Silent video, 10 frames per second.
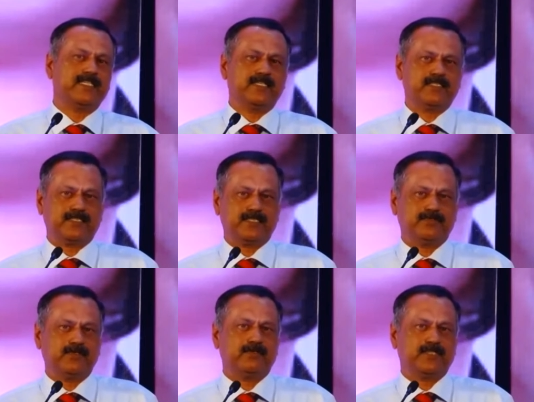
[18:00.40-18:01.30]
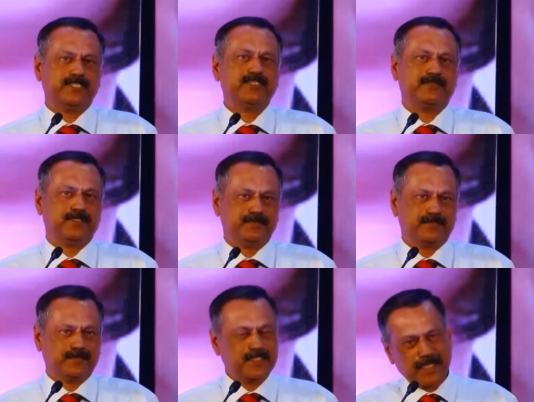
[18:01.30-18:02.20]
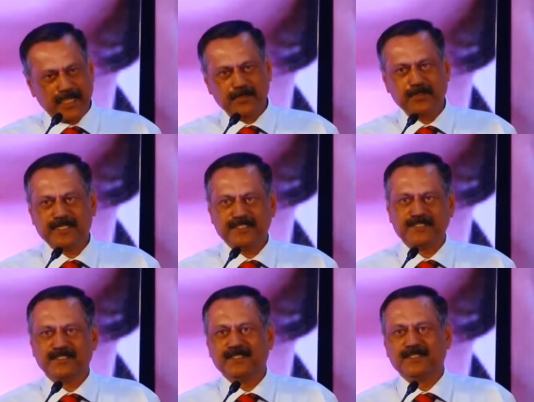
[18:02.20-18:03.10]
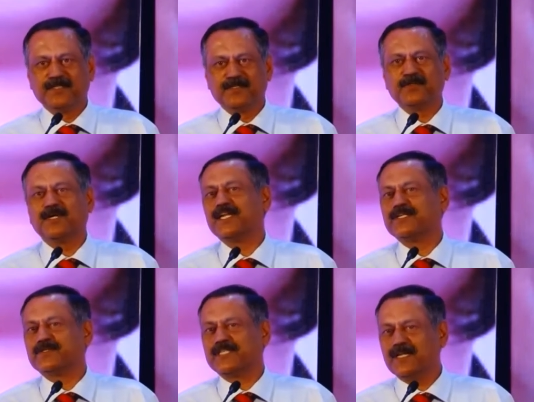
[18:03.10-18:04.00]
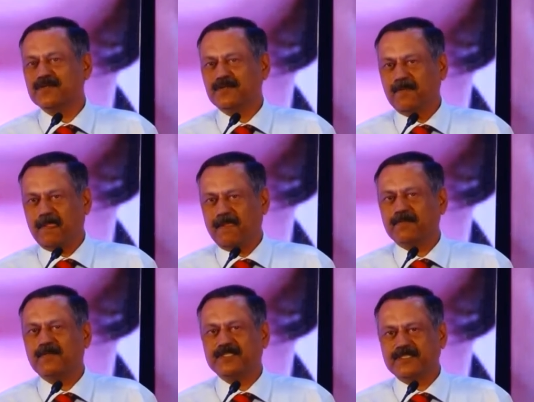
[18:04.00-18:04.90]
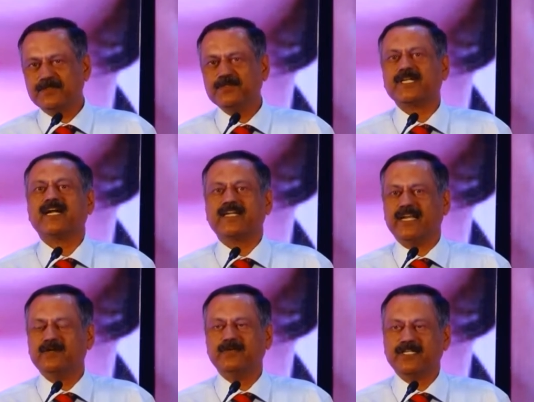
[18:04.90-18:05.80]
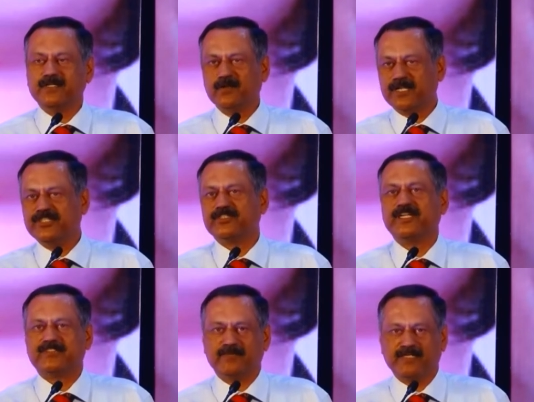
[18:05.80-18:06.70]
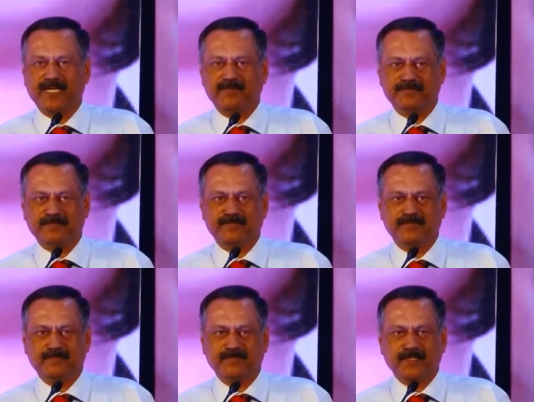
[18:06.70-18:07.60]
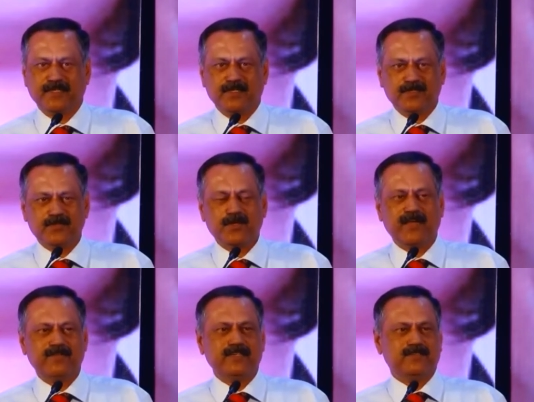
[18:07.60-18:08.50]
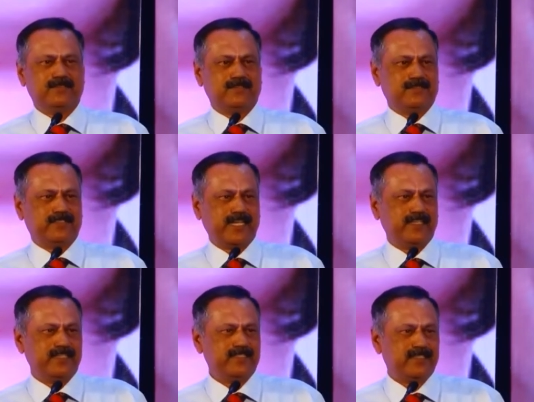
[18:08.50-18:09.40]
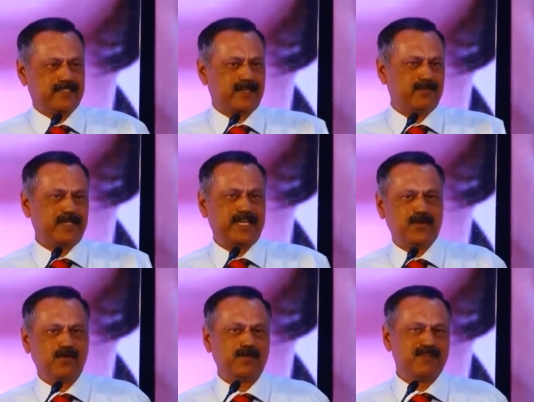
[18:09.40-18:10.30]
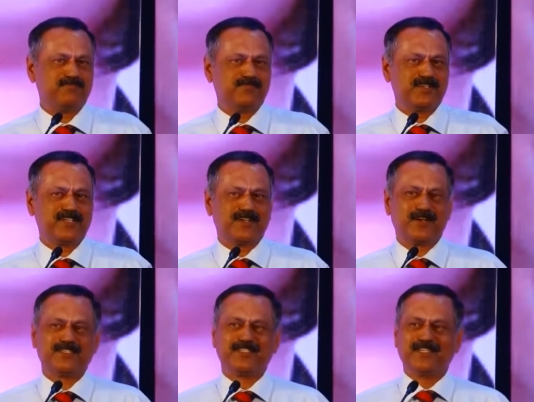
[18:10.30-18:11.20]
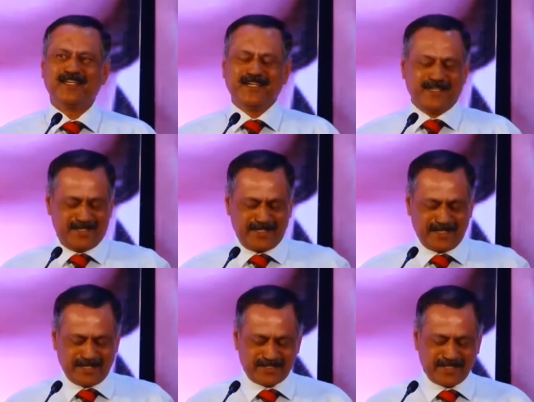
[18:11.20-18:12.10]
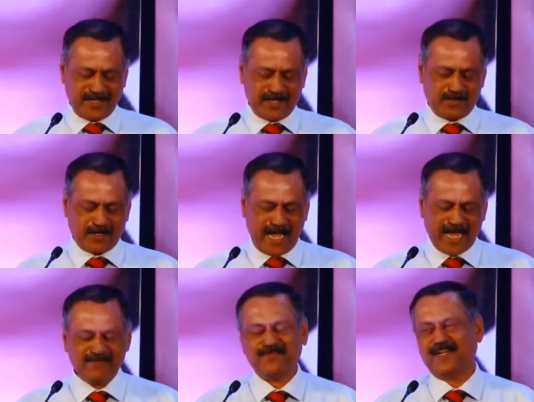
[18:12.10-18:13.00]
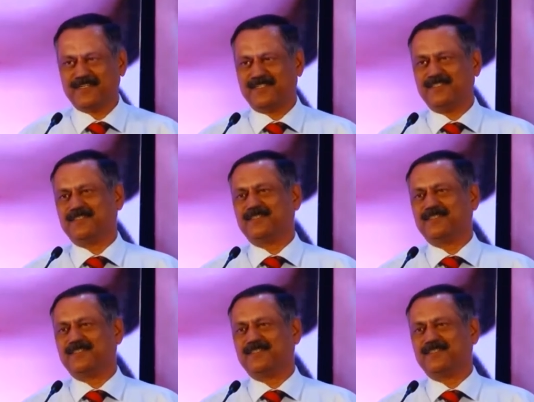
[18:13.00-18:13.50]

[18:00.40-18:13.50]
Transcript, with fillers: years, if you have achieved. I know it is too early to tell you, but you start now and you'll reach there sometime. So having said this and covered, I hope I put it across in a nutshell what I felt,